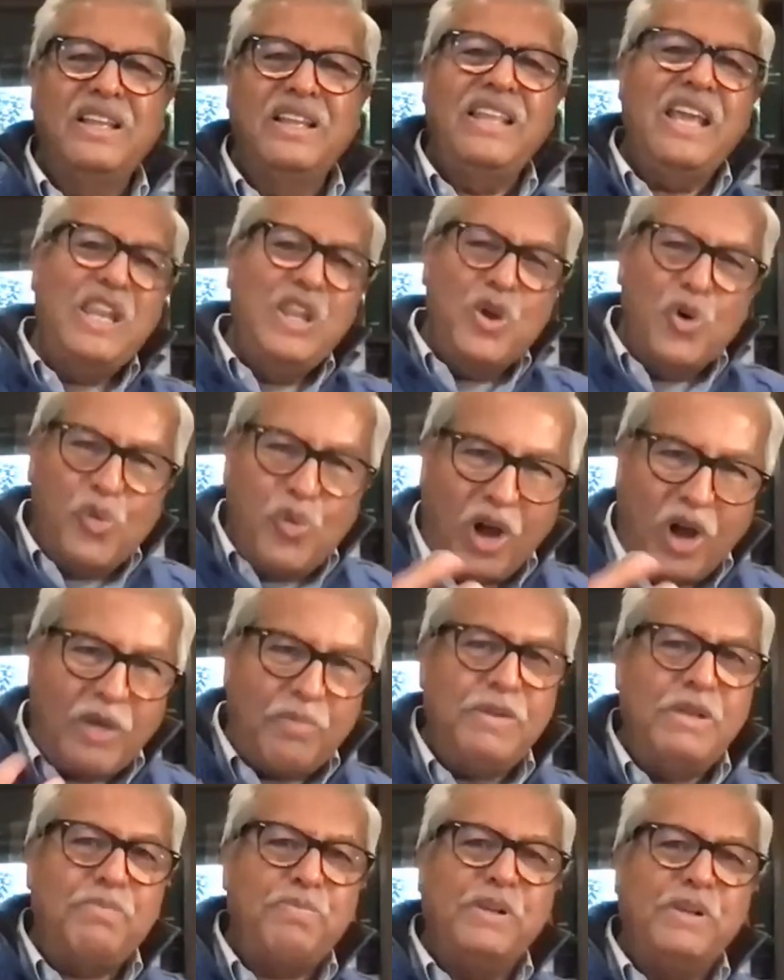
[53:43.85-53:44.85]
They knew
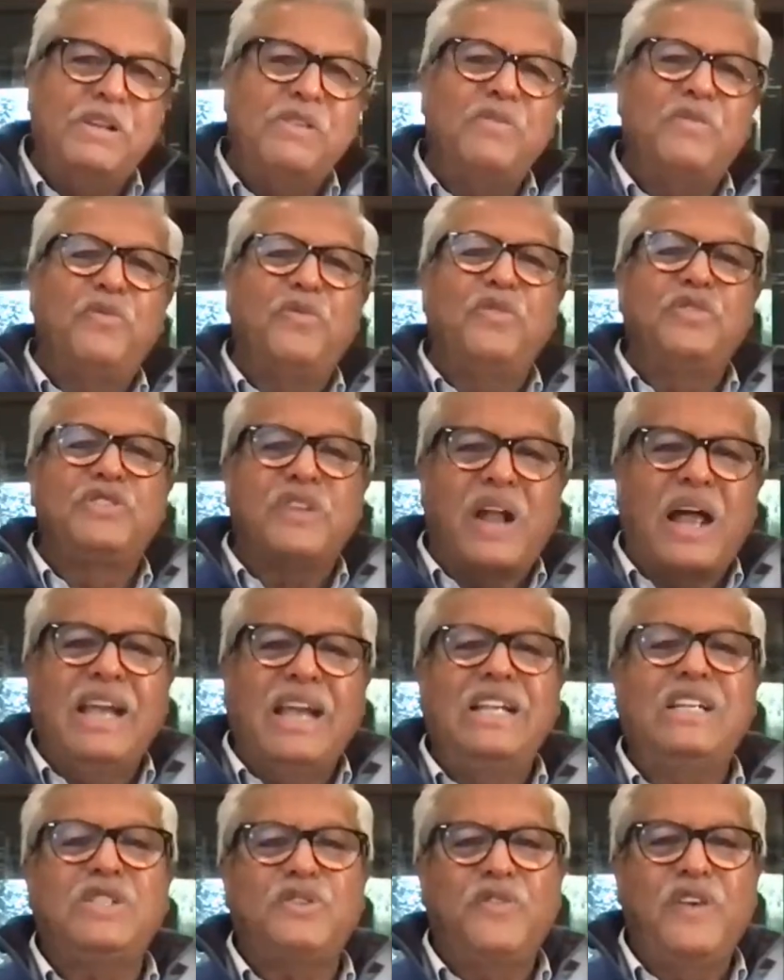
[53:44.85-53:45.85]
what people's
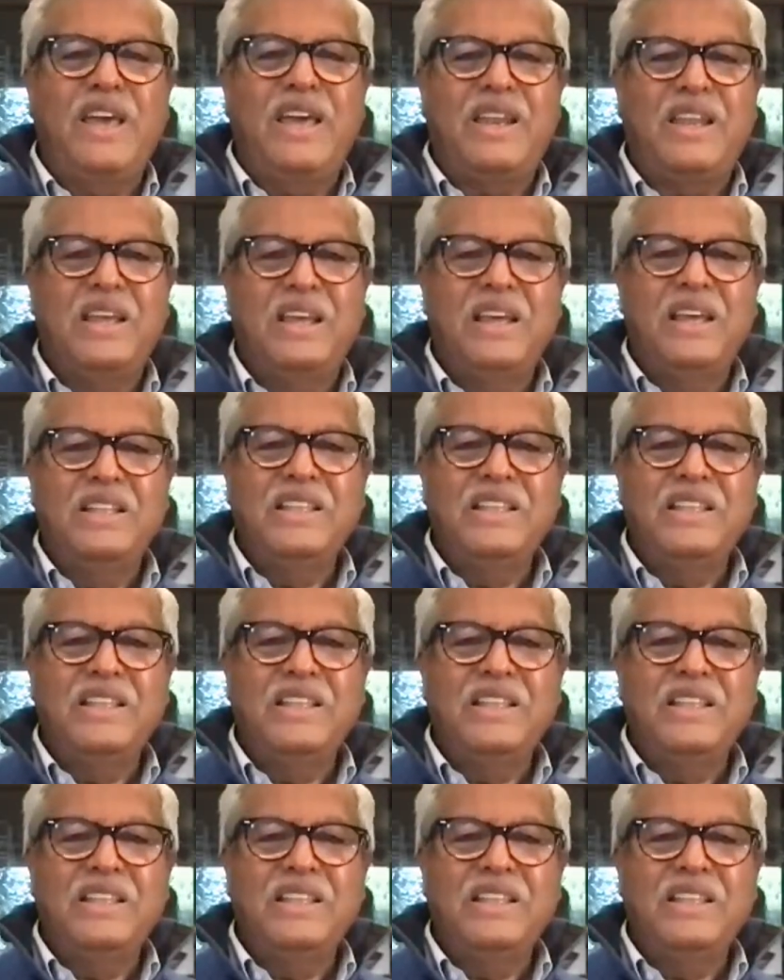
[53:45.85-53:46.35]
rights were.